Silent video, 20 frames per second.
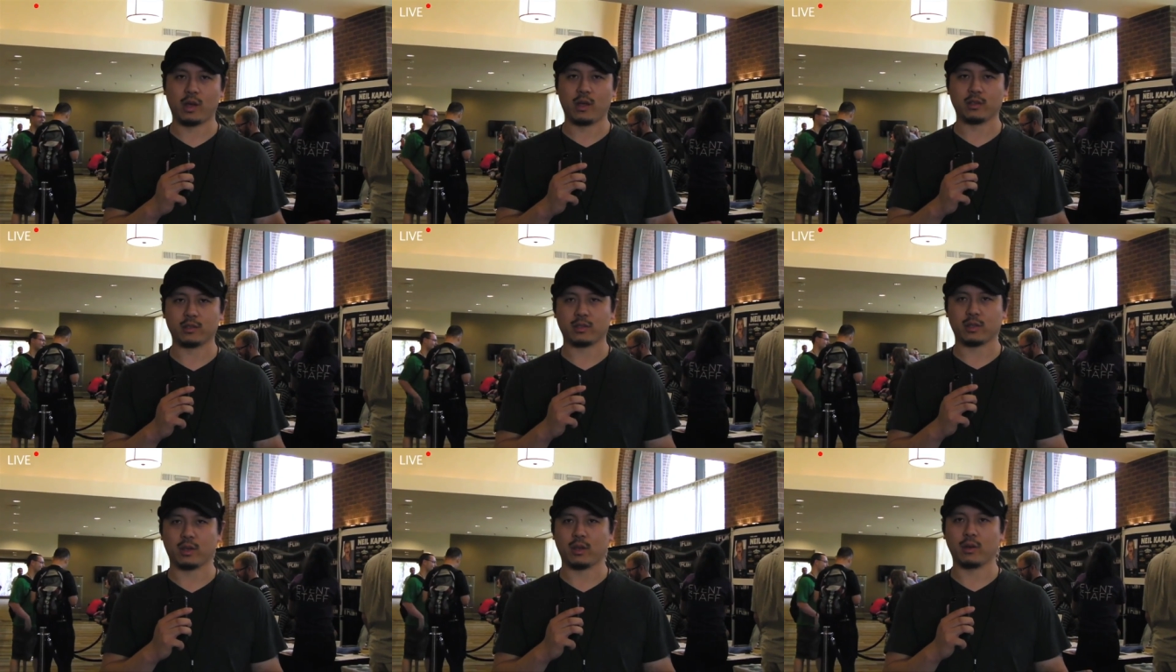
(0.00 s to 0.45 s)

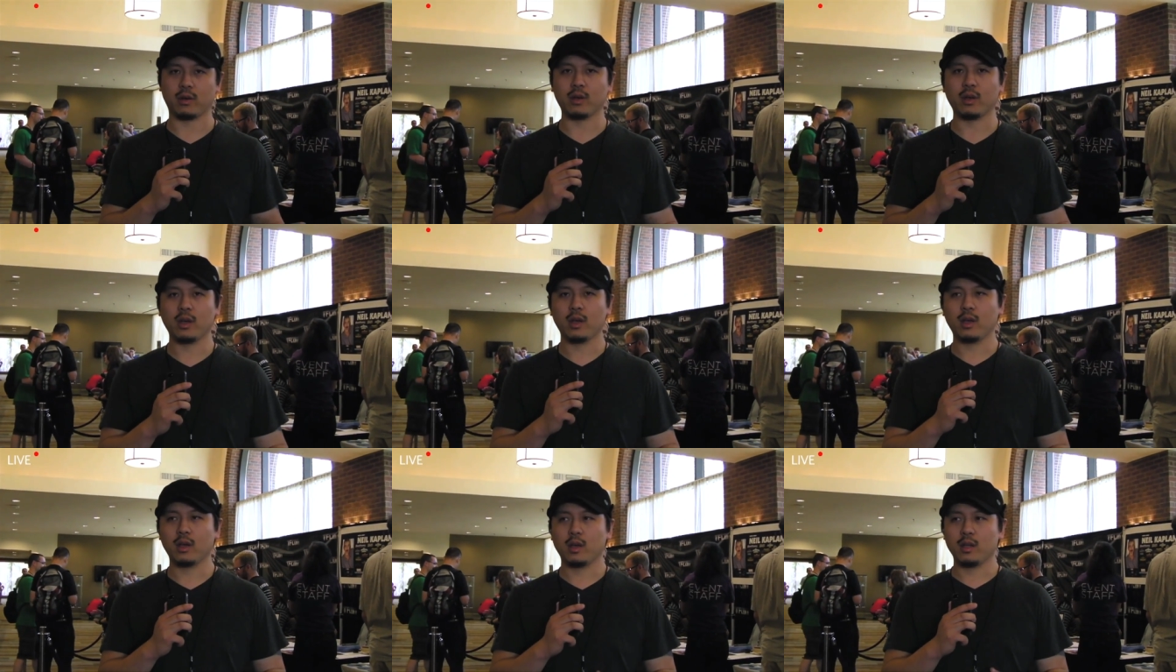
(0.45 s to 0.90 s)
So
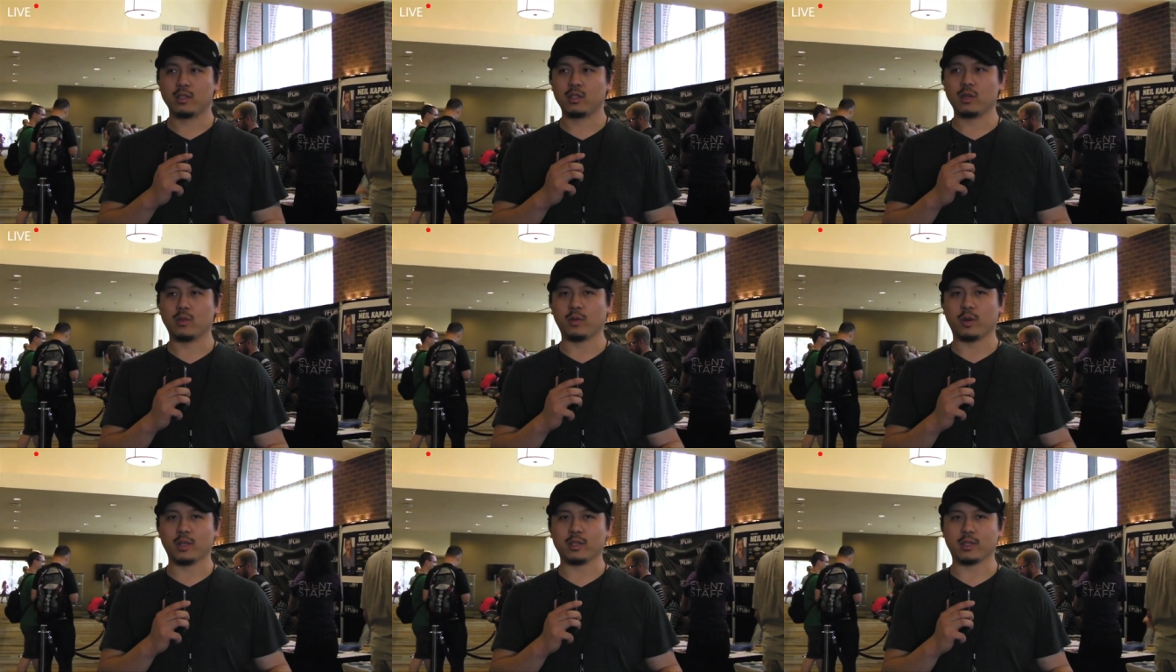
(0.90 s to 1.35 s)

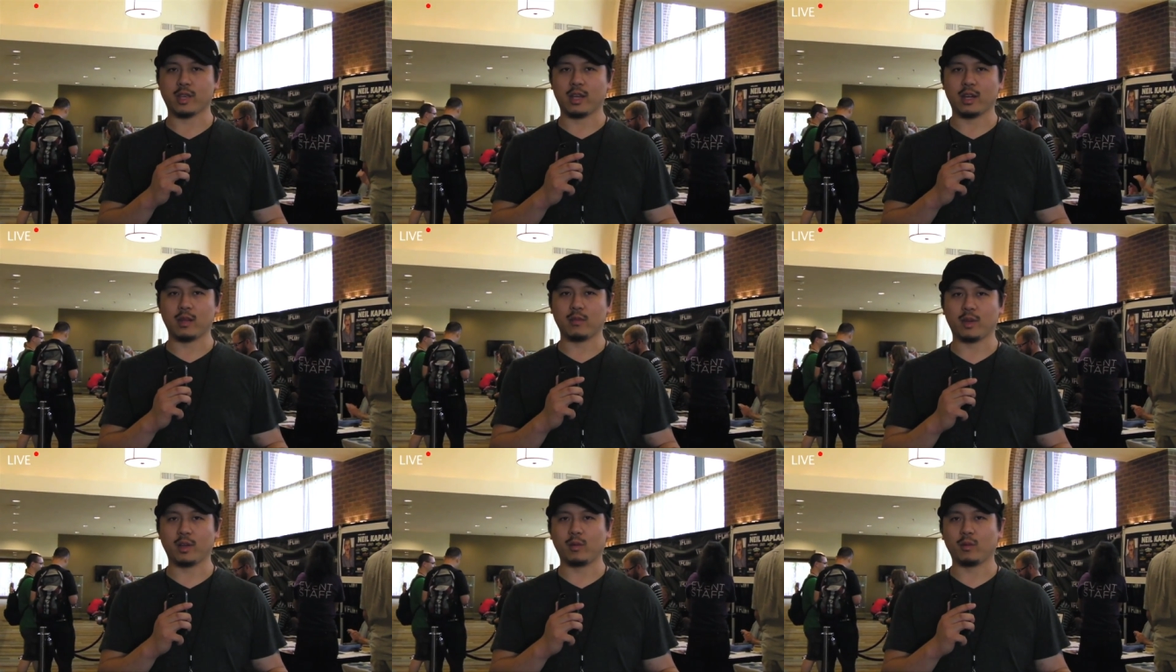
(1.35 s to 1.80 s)
super excited,
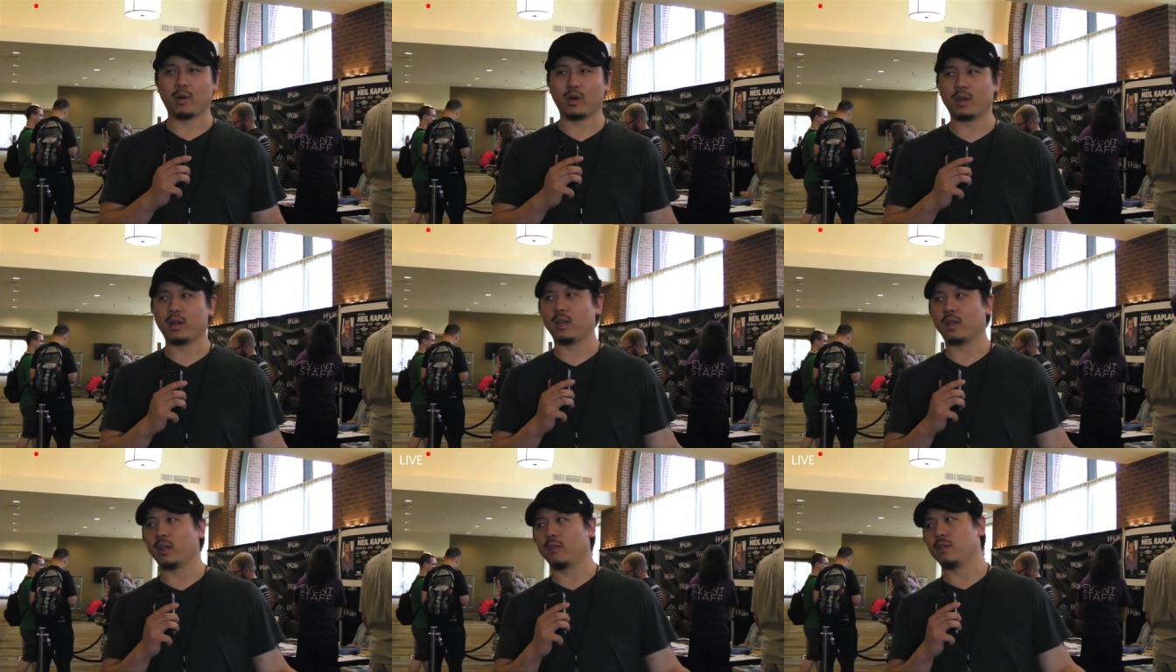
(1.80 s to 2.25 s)
but wanted
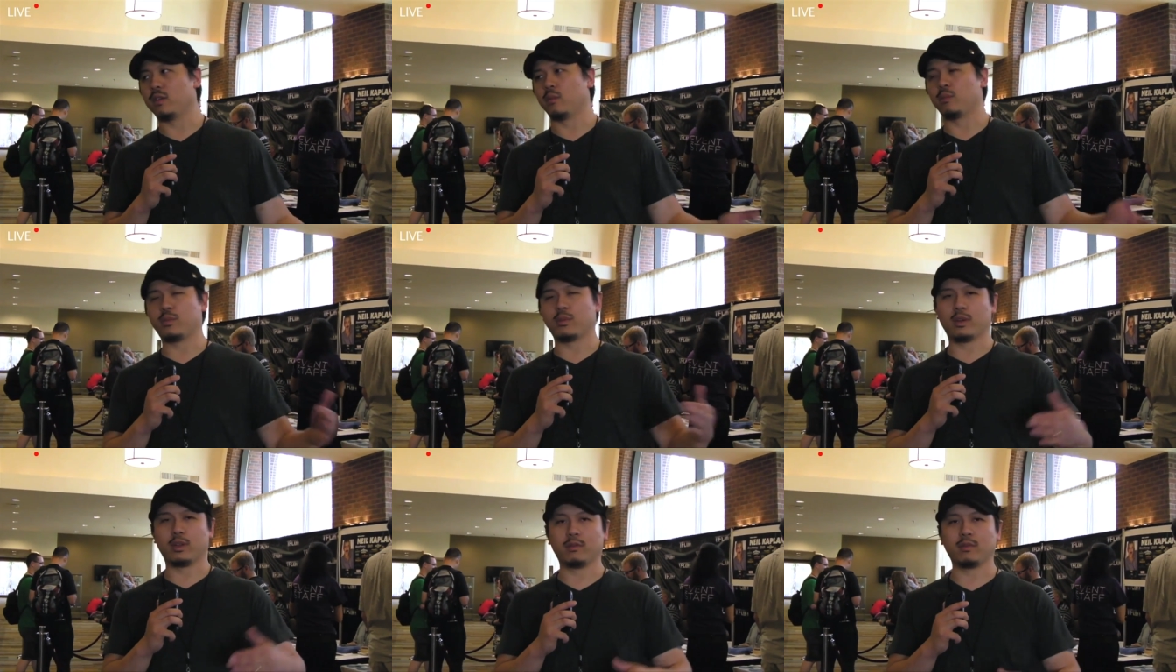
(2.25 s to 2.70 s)
to give you a
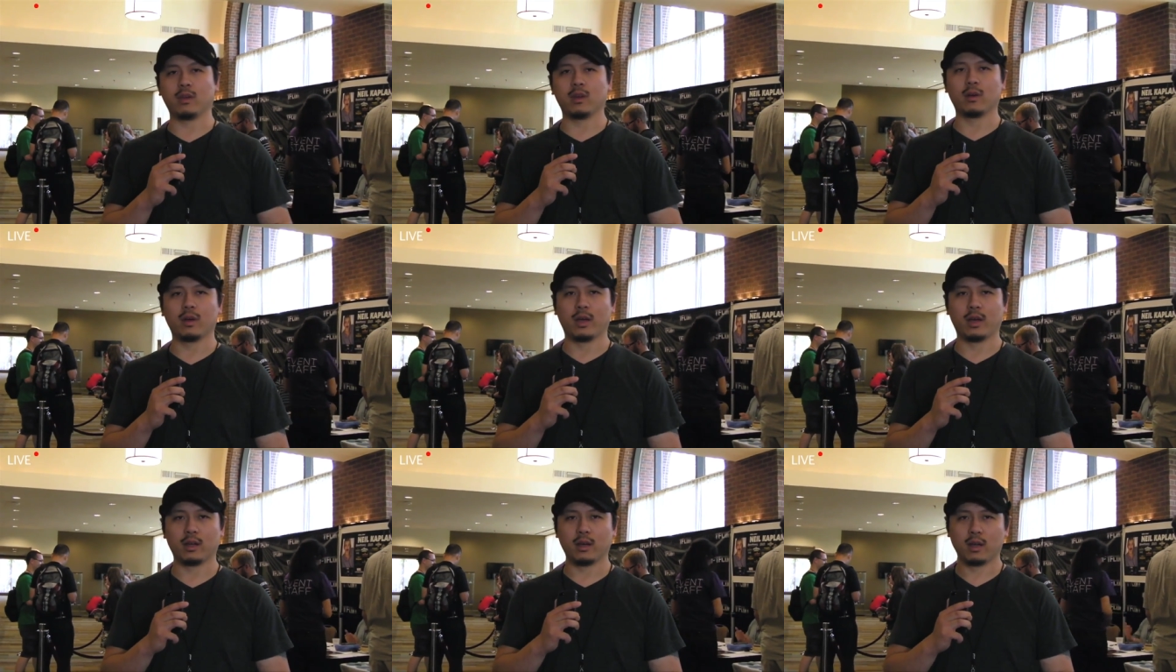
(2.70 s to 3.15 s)
preview
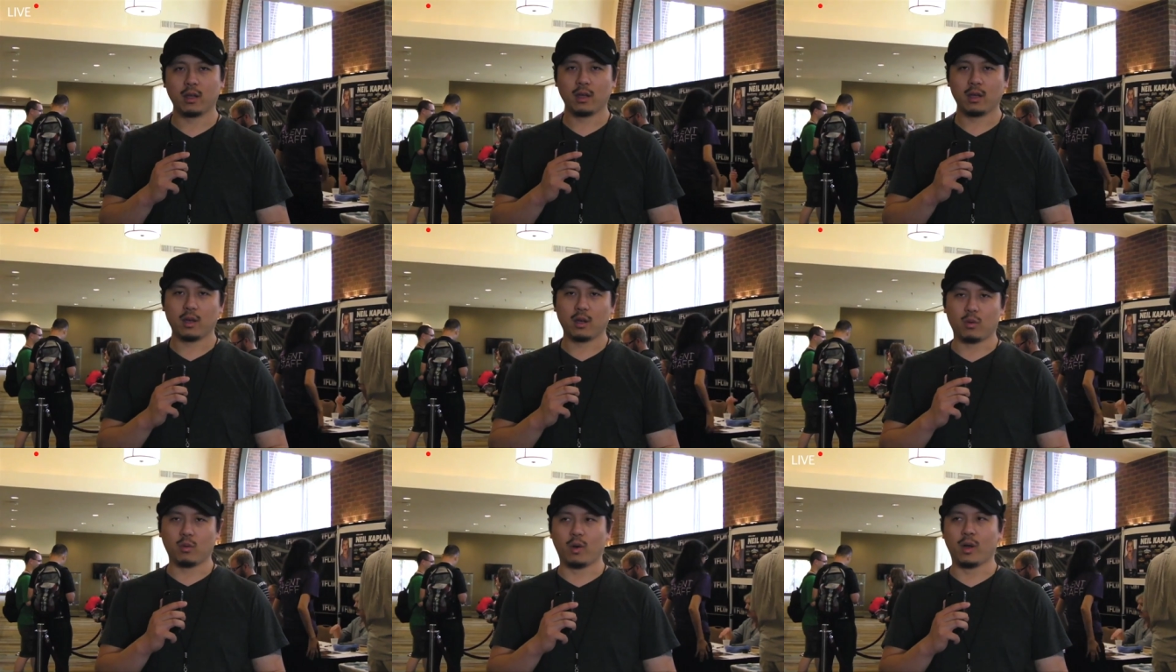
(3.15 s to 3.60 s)

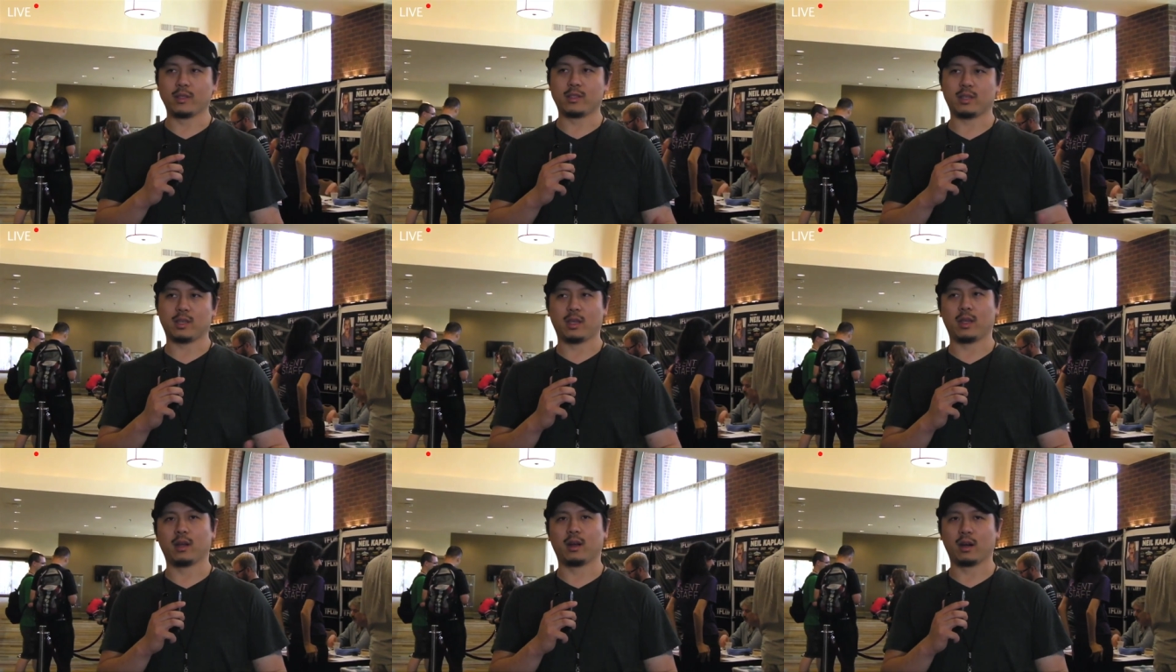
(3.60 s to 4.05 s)
at what's
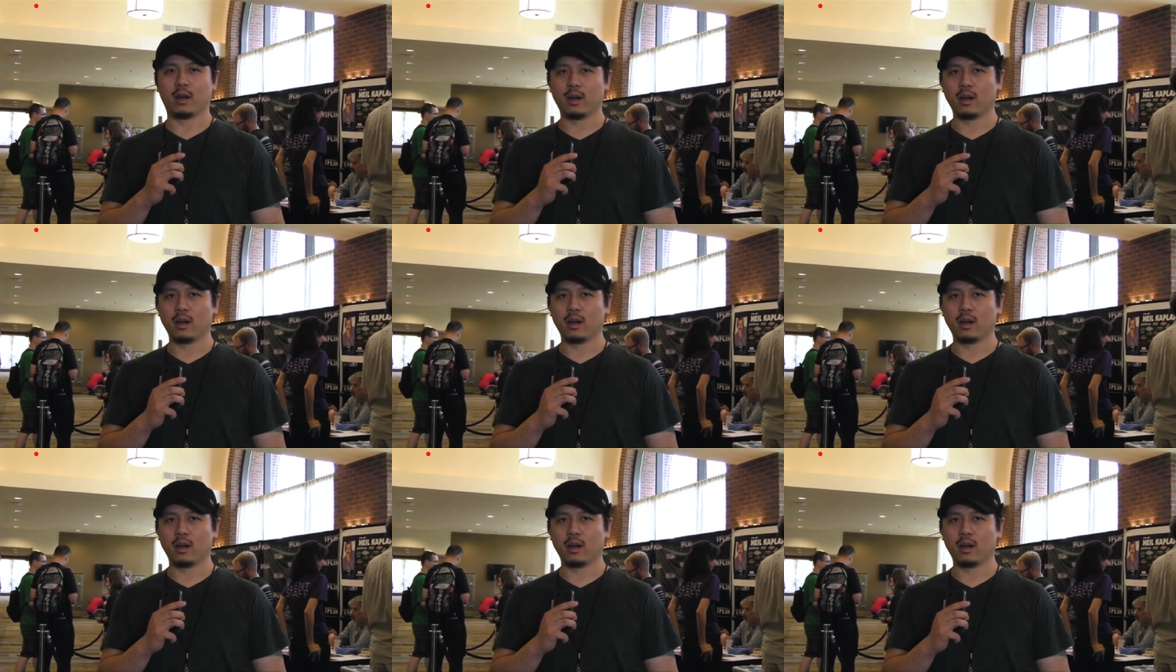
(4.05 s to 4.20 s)
here.